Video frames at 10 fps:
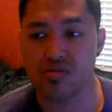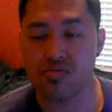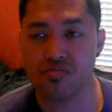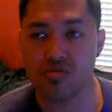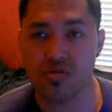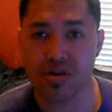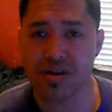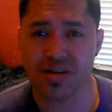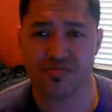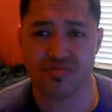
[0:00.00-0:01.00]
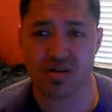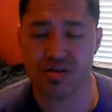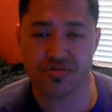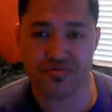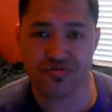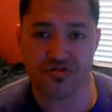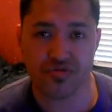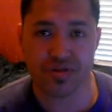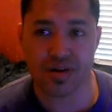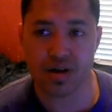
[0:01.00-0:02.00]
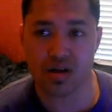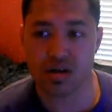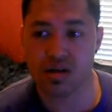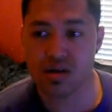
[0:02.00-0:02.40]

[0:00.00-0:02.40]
Roy and Ryu joining